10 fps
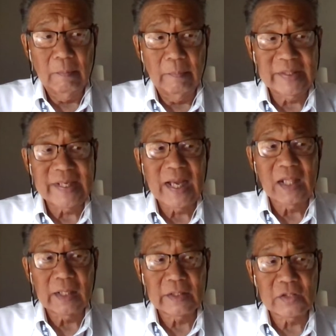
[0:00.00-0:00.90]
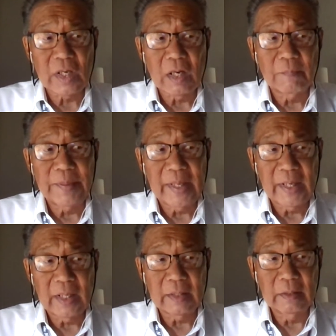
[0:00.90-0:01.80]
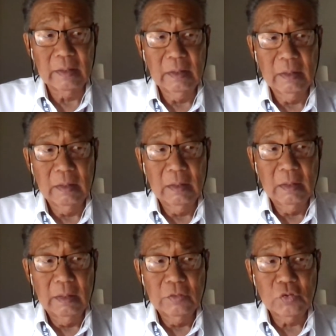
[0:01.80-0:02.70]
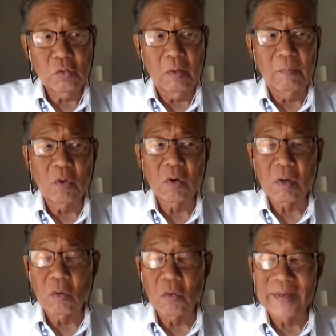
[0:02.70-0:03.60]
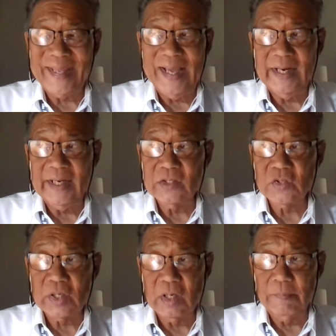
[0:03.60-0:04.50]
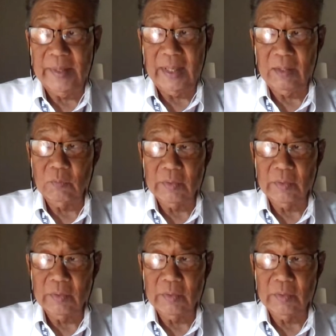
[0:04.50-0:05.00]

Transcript: metallic style pad to a more organic style pad